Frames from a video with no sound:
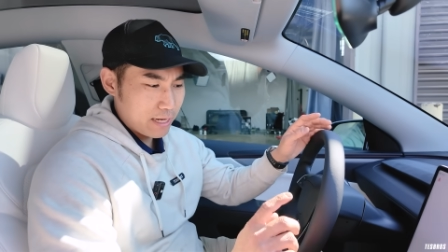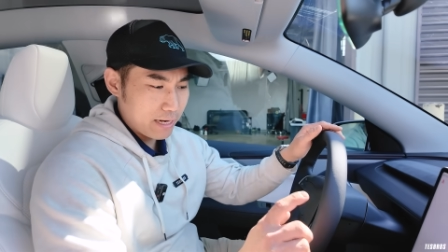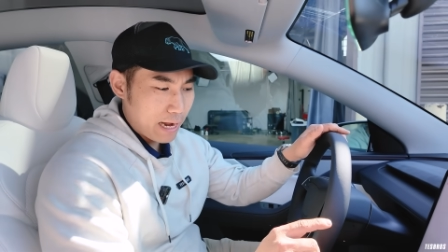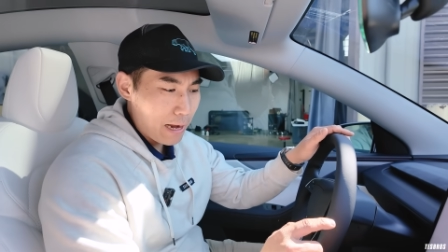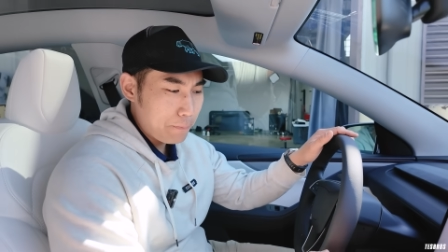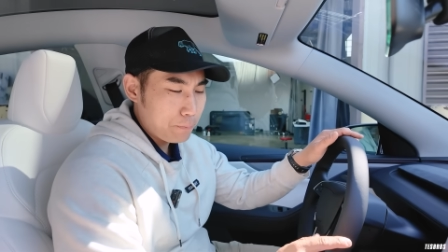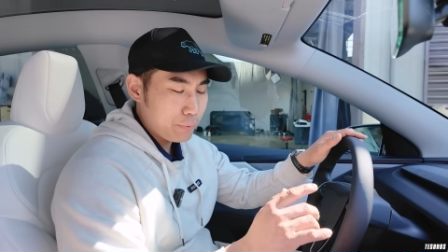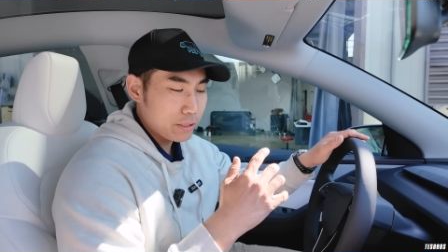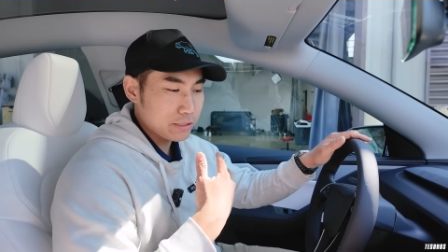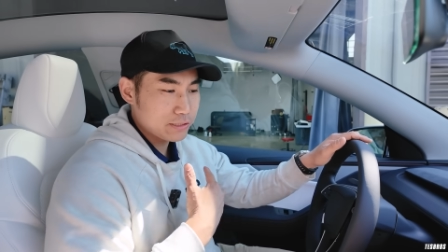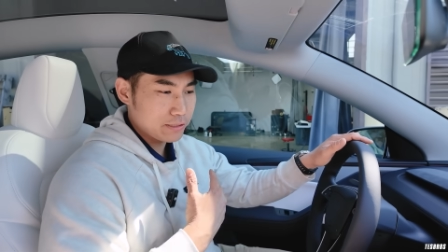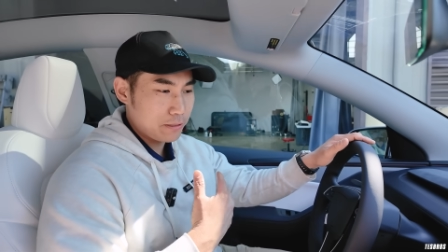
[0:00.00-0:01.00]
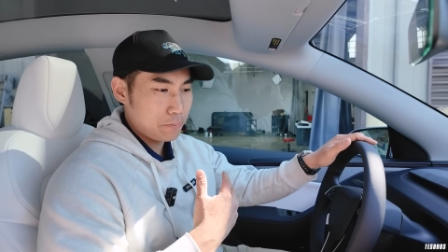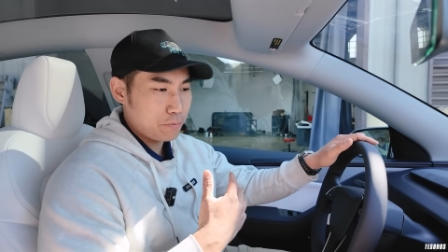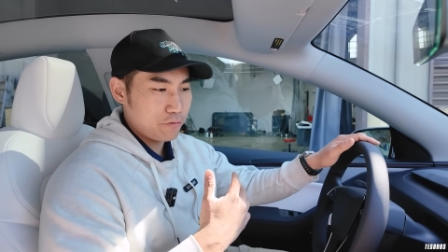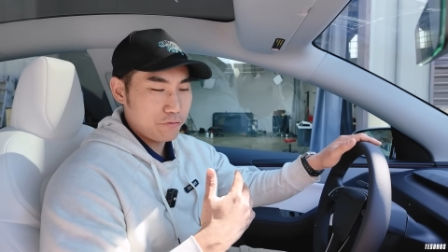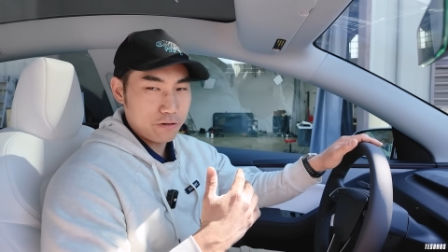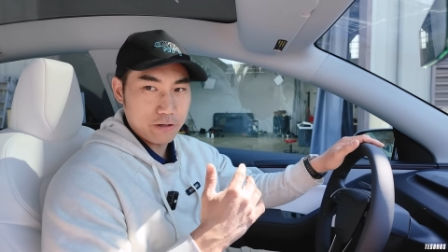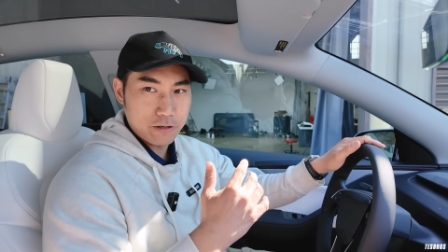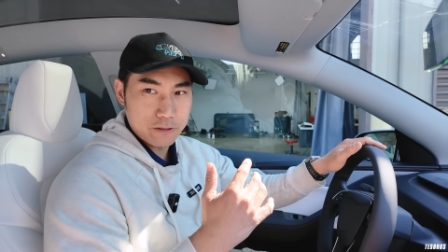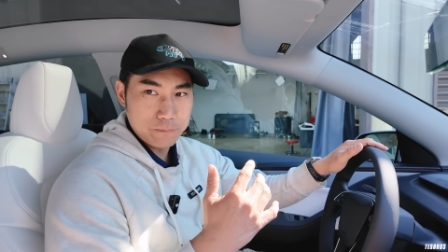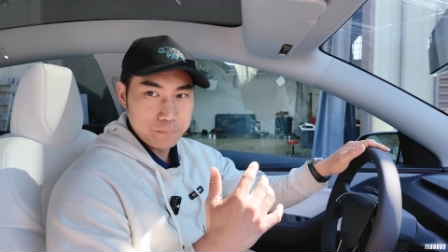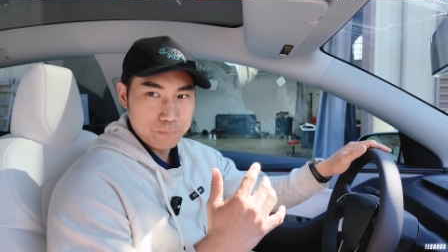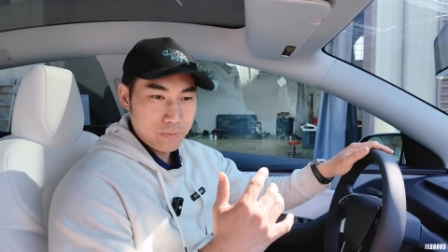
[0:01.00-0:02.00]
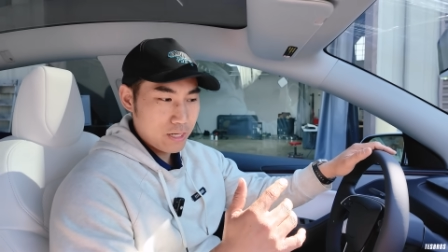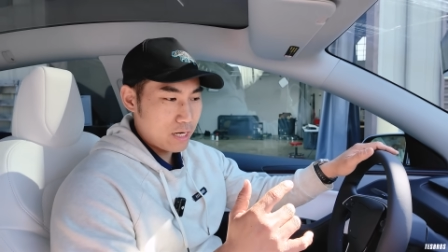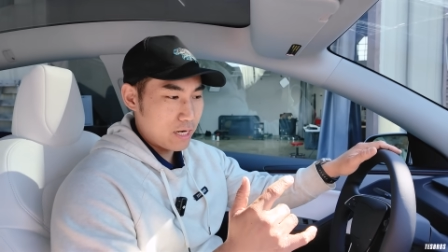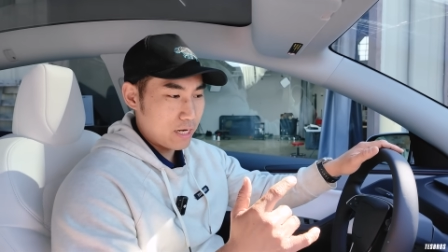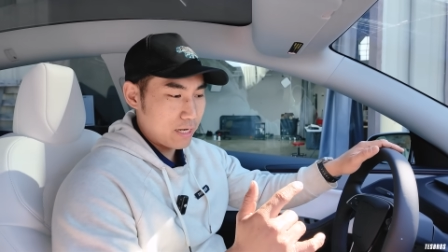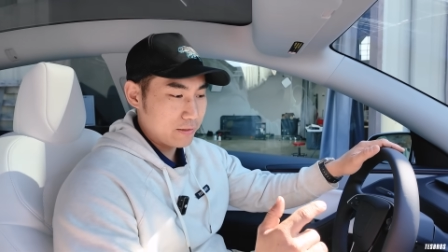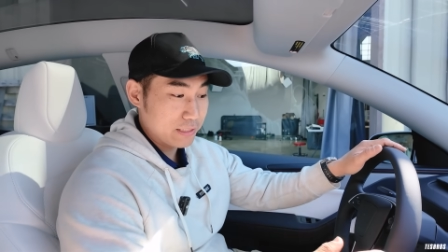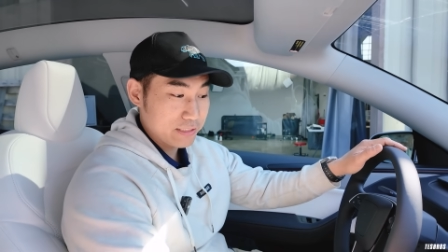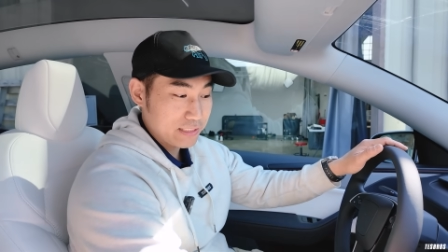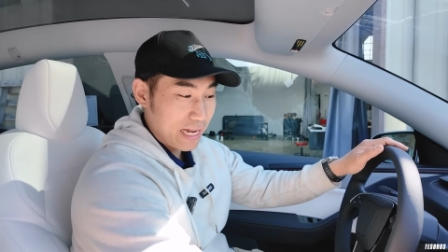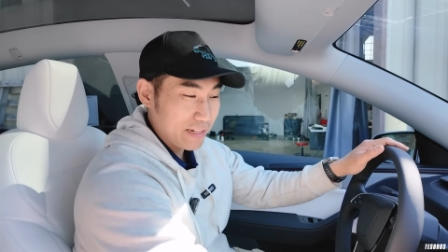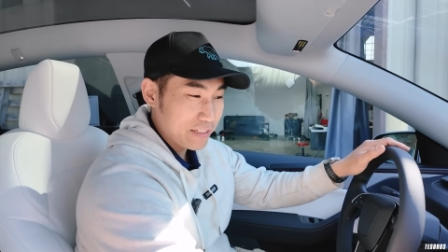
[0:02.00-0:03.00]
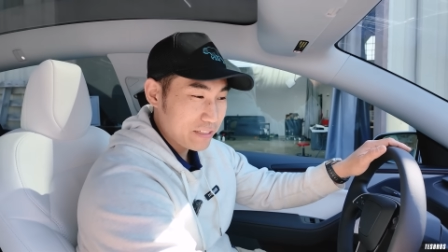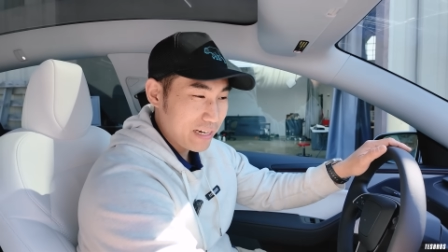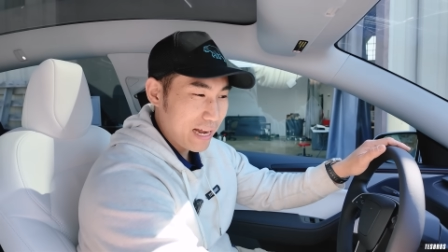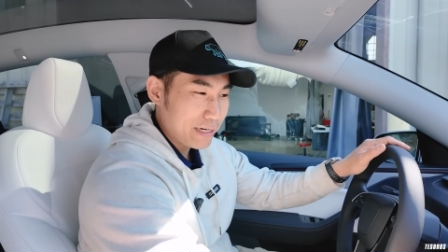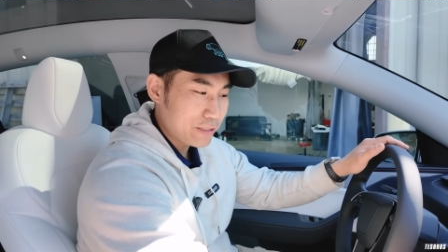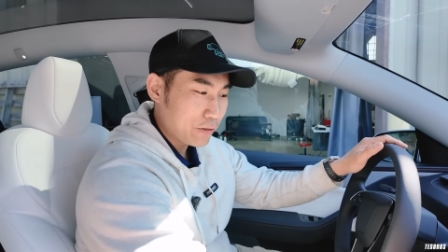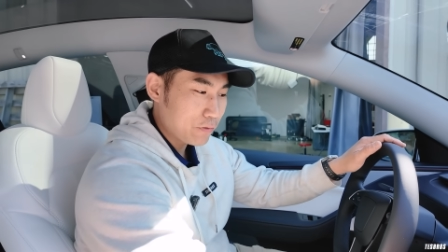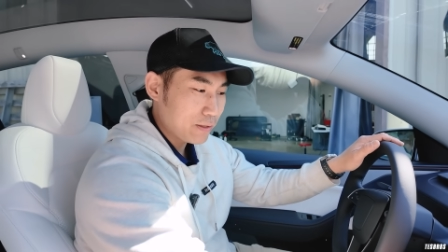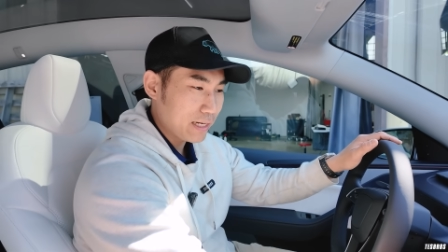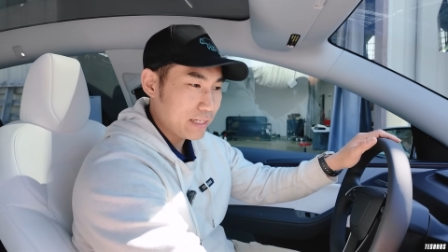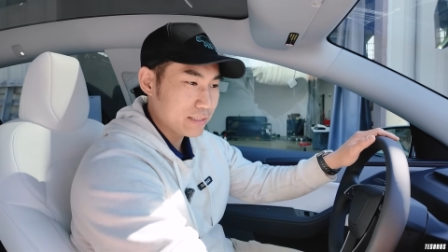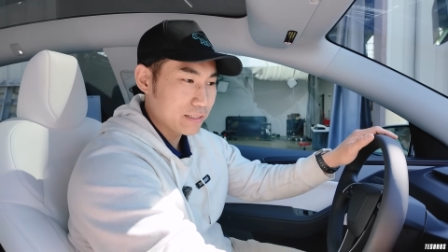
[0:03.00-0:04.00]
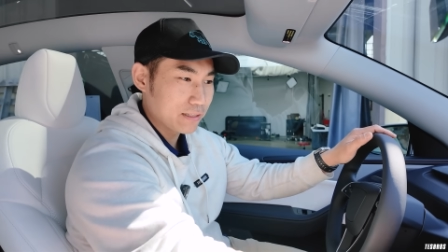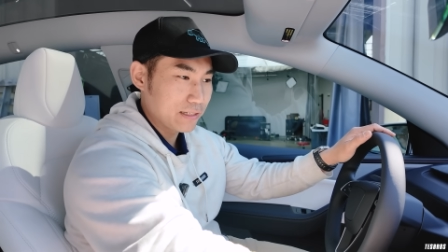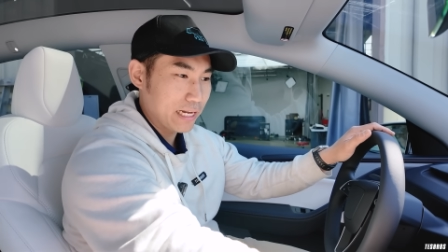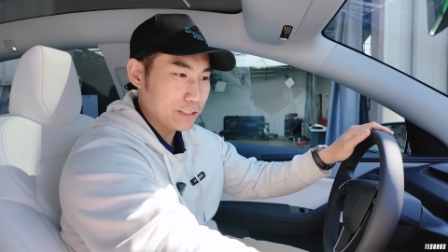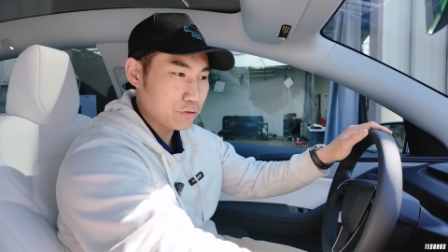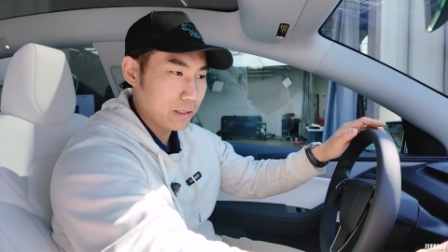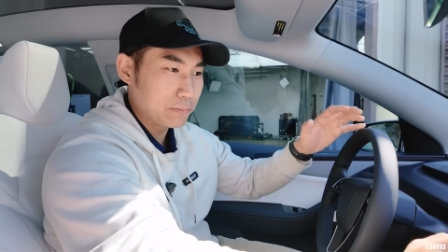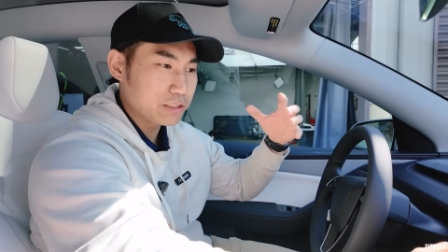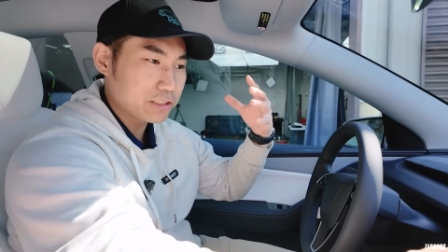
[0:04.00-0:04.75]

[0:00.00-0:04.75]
And I personally prefer uh, the standard. I don't like the natural. I'm